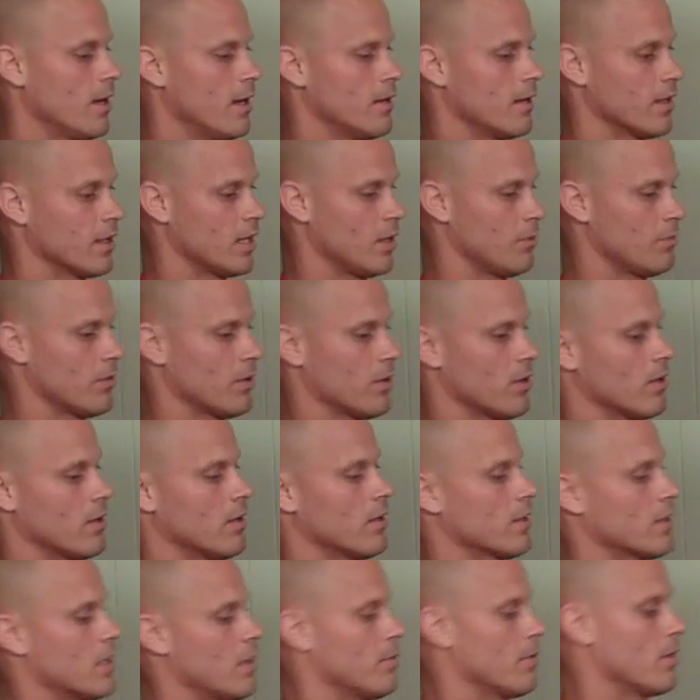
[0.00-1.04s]
And then keep
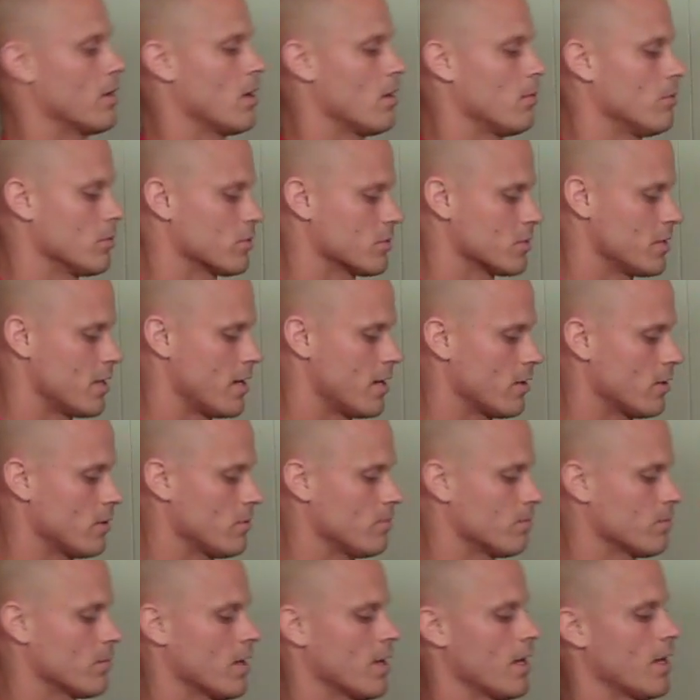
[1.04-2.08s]
her elbows
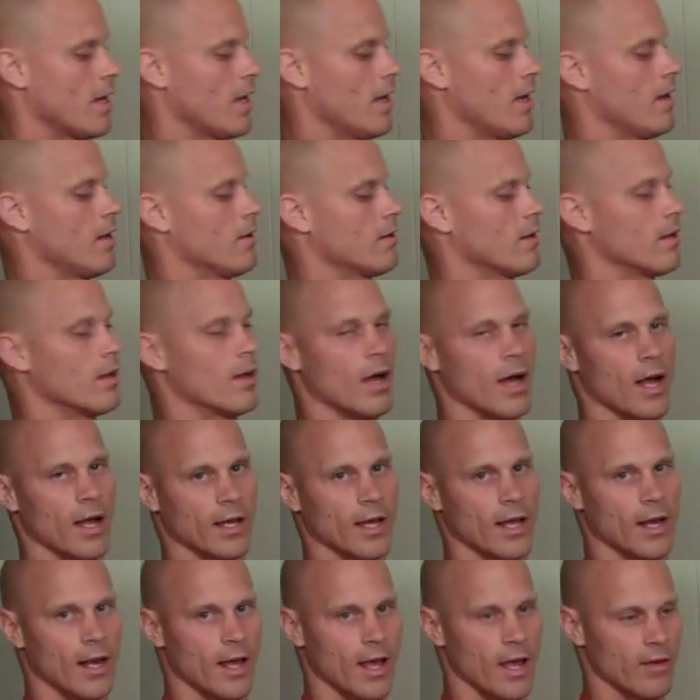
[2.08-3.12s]
narrow. And I
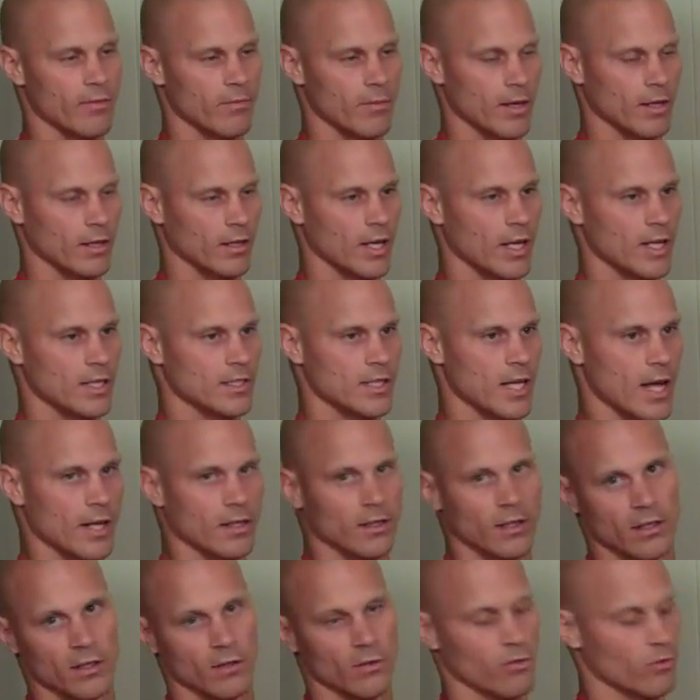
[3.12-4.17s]
kind of have my clients
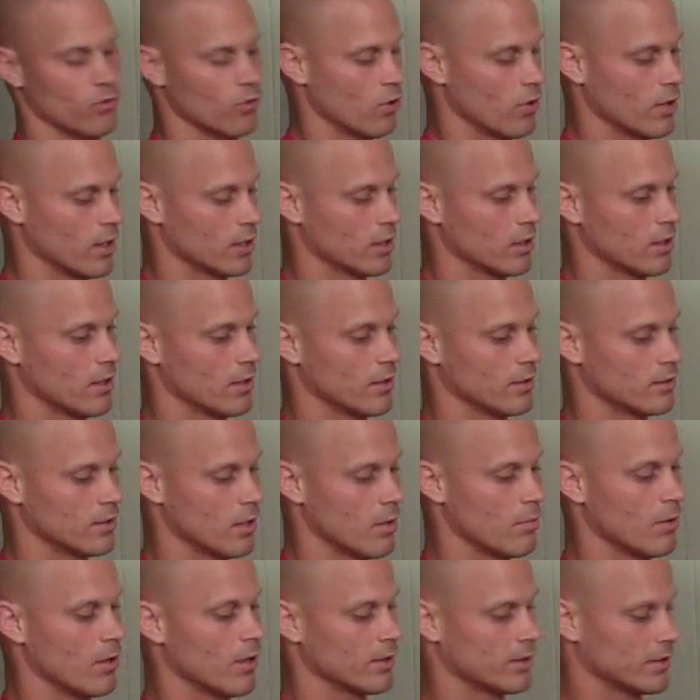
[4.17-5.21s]
act like they're throwing the
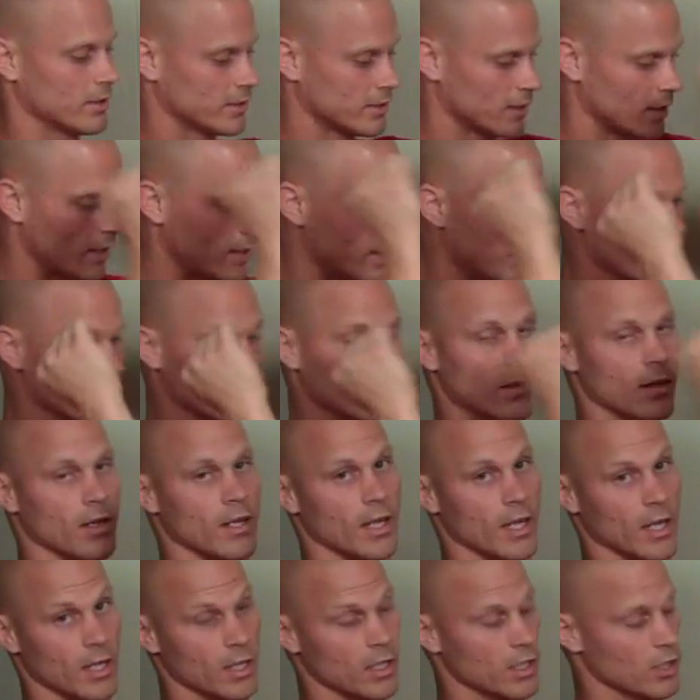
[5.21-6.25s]
dumbbell at the ceiling
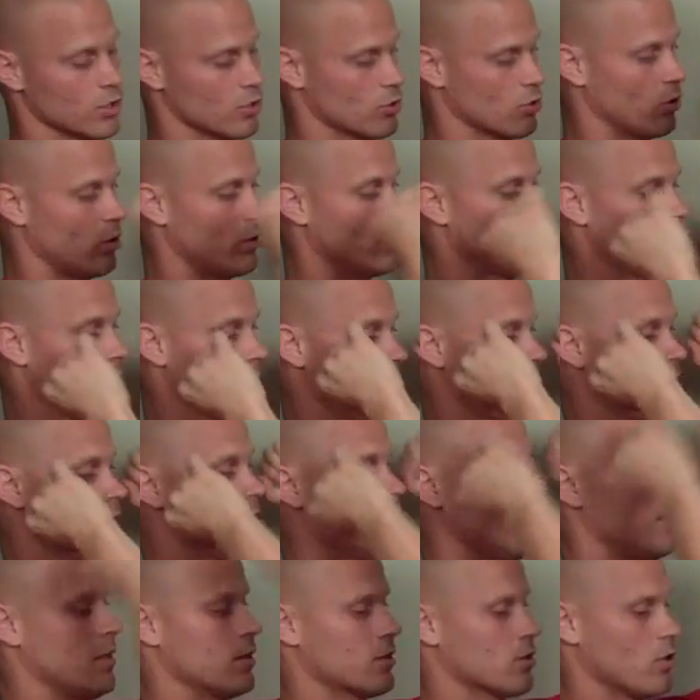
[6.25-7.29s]
in control.
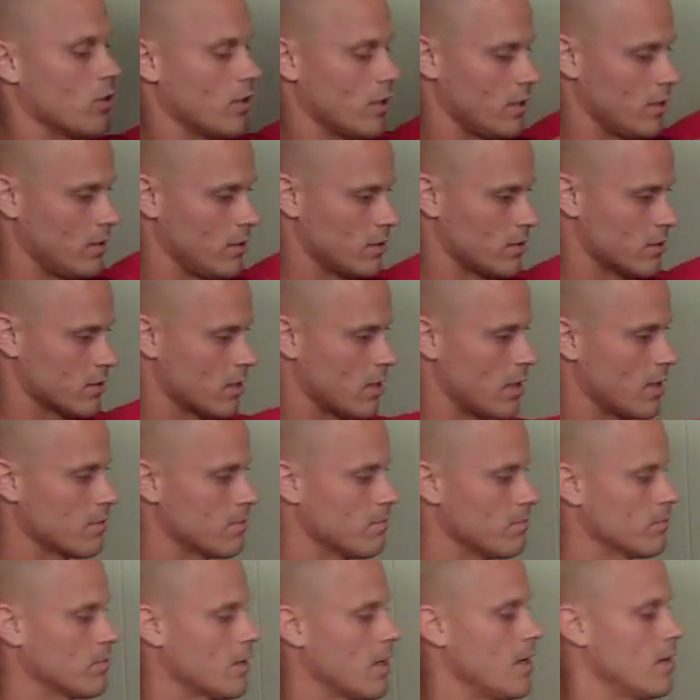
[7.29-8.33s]
Let's go ahead and
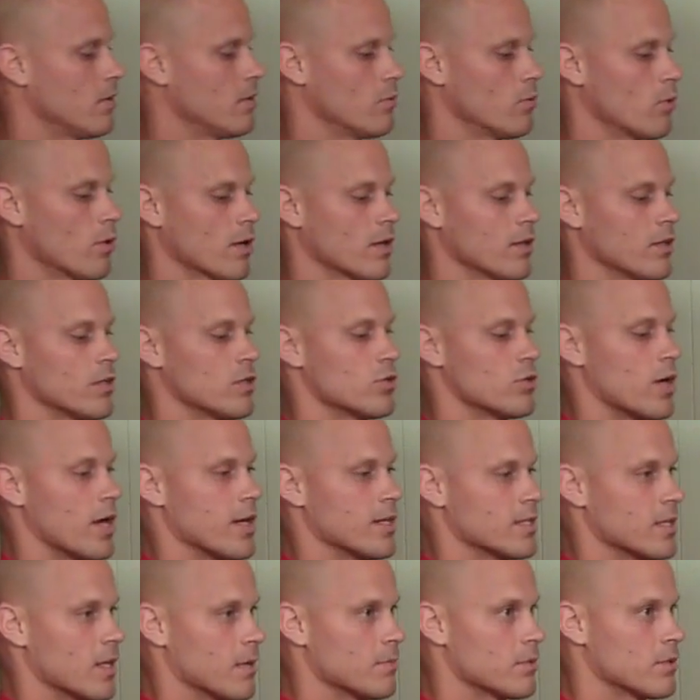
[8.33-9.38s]
start. And we're working the
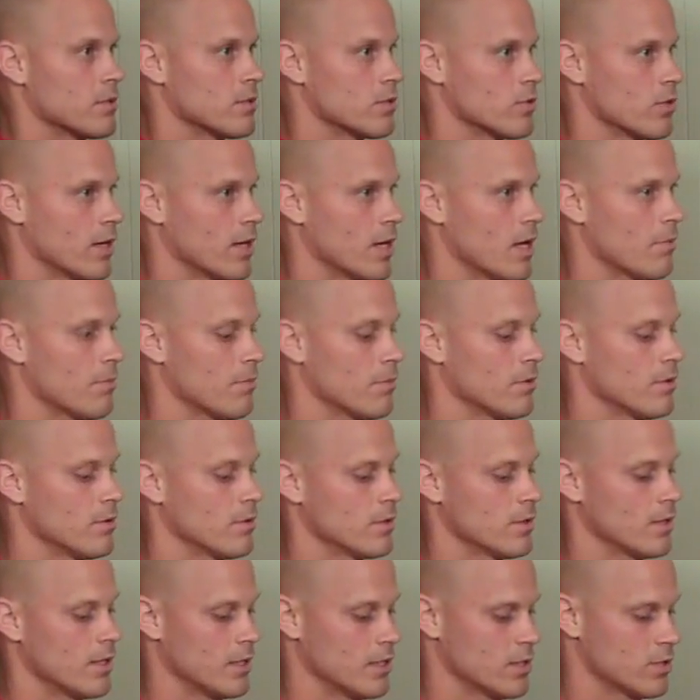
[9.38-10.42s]
triceps, straight up
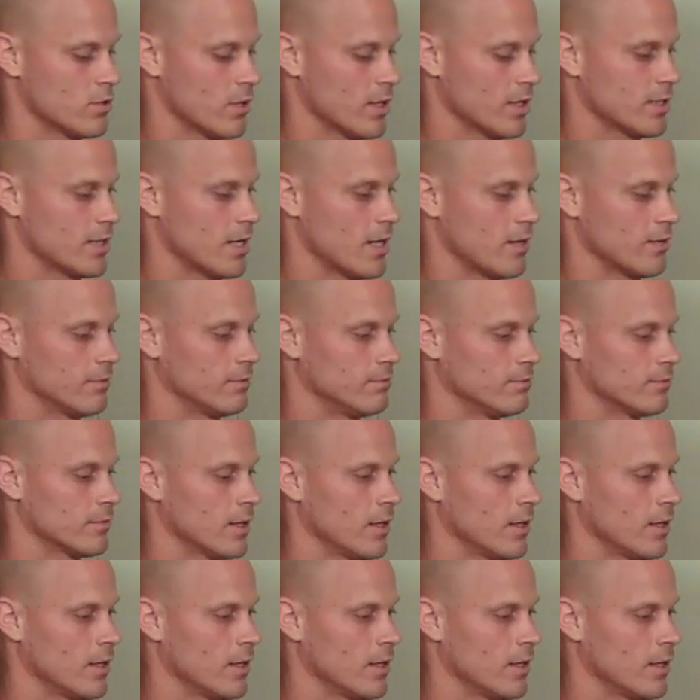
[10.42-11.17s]
and straight down.